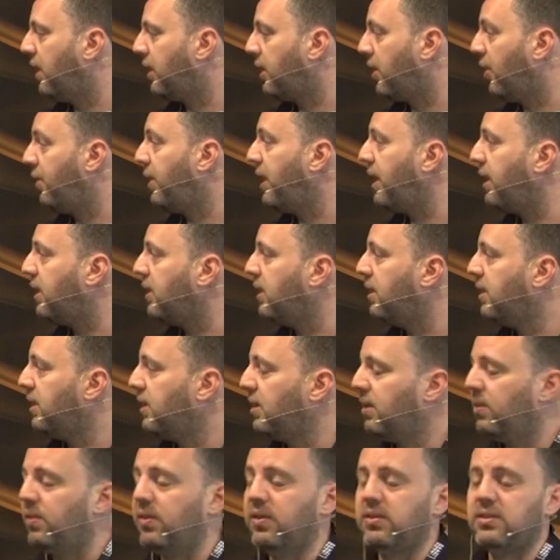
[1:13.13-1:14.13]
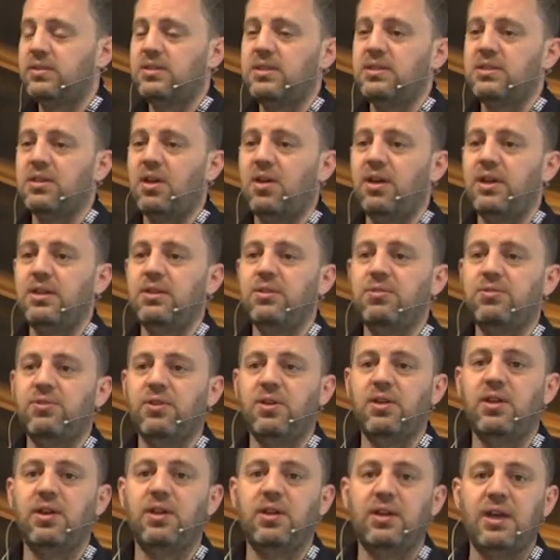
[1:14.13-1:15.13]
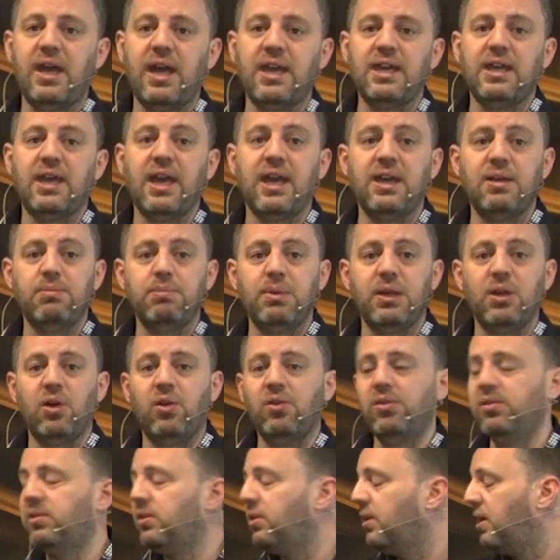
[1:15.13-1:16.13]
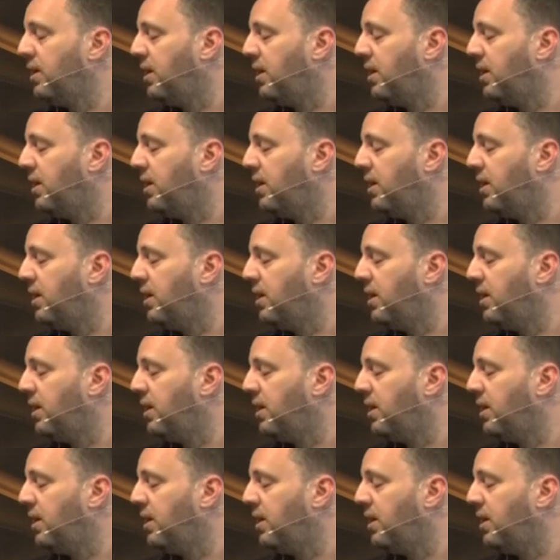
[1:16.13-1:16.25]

codec that's designed for 8K and beyond.